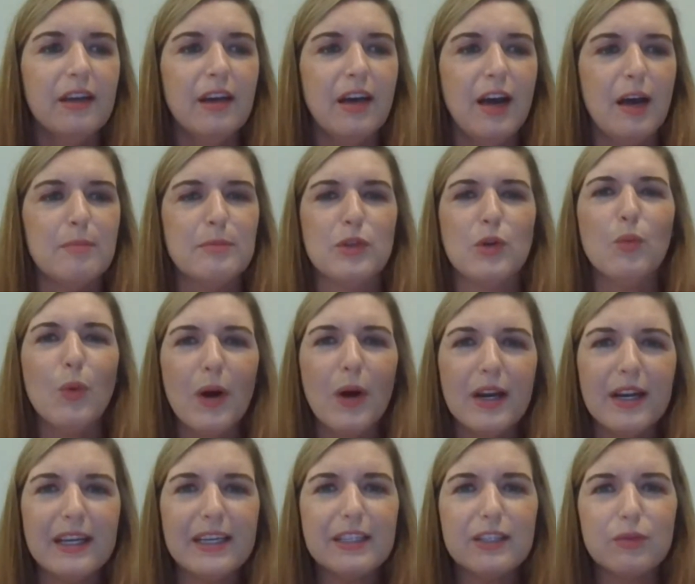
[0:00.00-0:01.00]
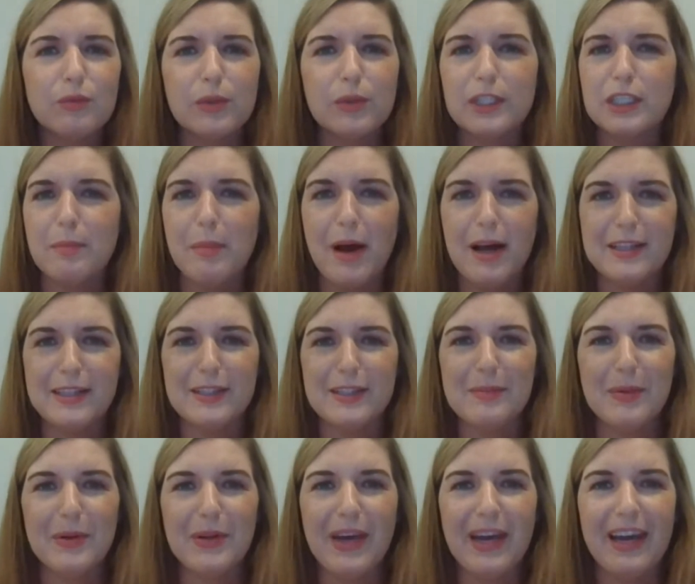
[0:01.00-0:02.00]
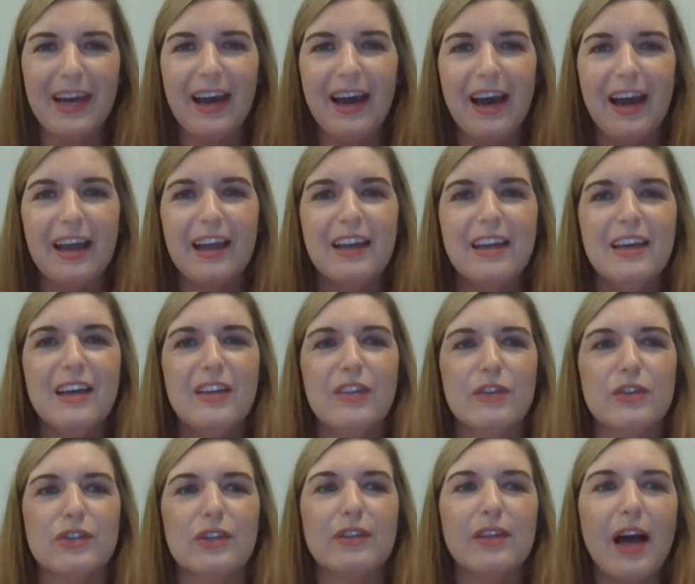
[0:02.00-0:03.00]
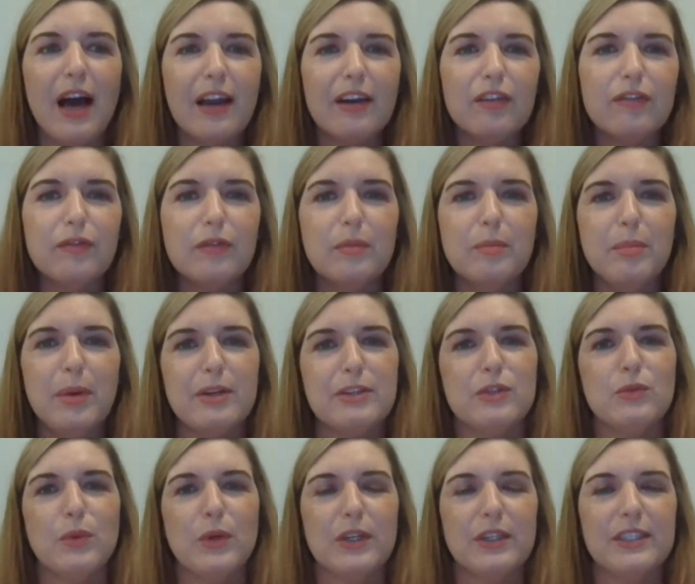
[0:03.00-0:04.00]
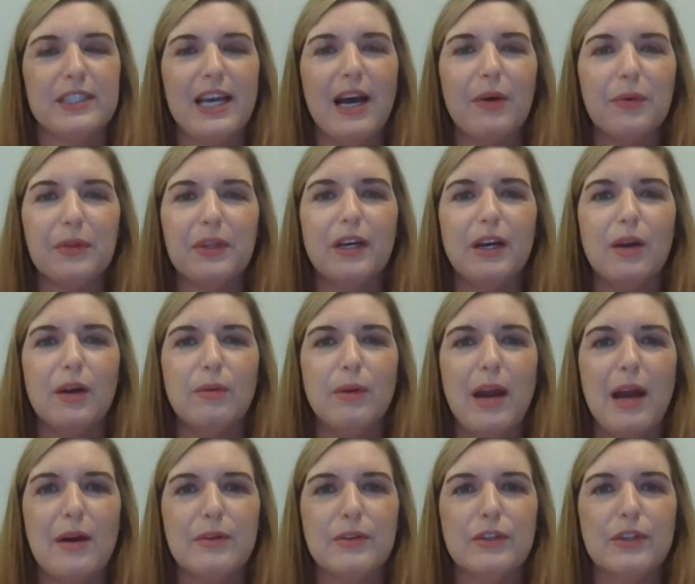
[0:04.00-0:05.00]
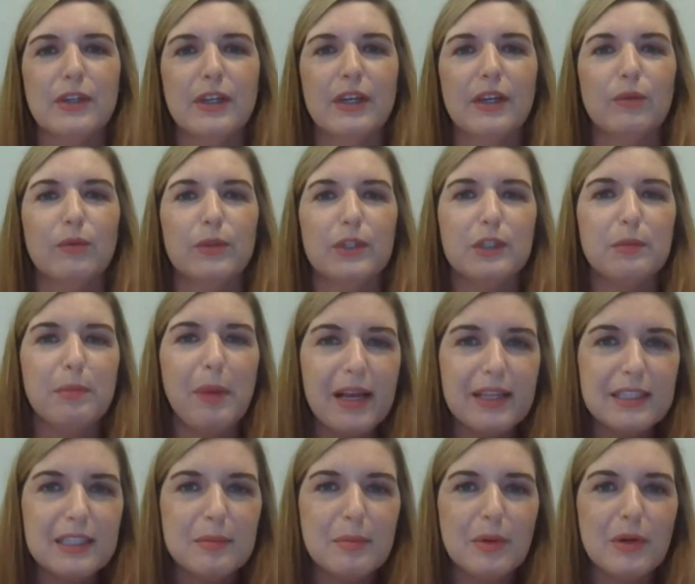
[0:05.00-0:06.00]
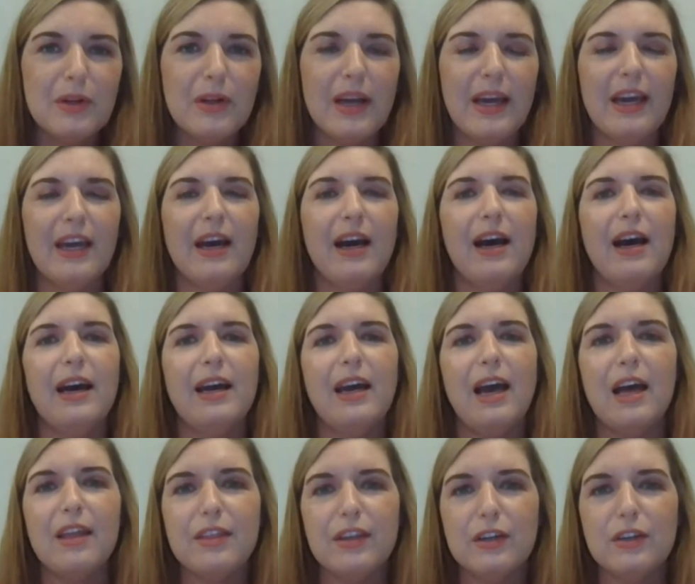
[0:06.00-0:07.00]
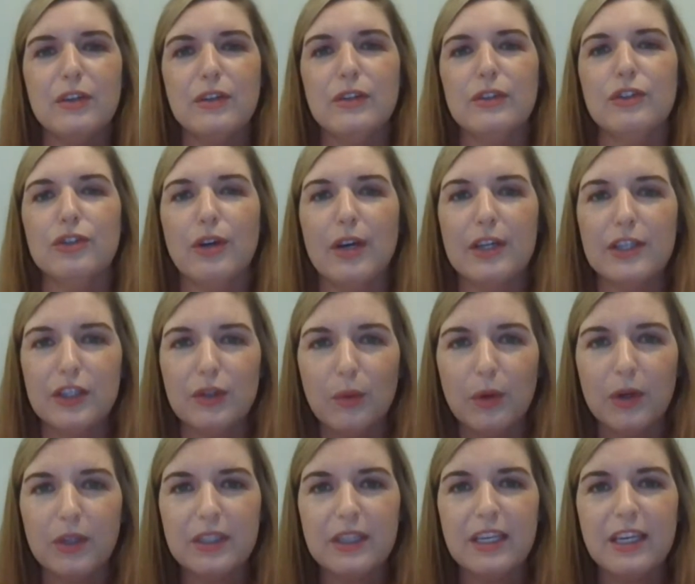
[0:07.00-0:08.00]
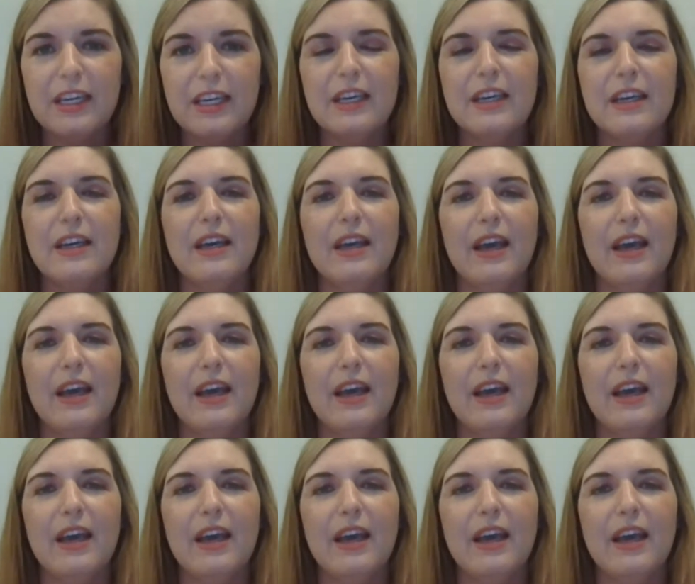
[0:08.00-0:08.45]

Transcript: Um, so what is responsible A I? There's a lot of buzzwords out there around responsible A I, ethical, trustworthy.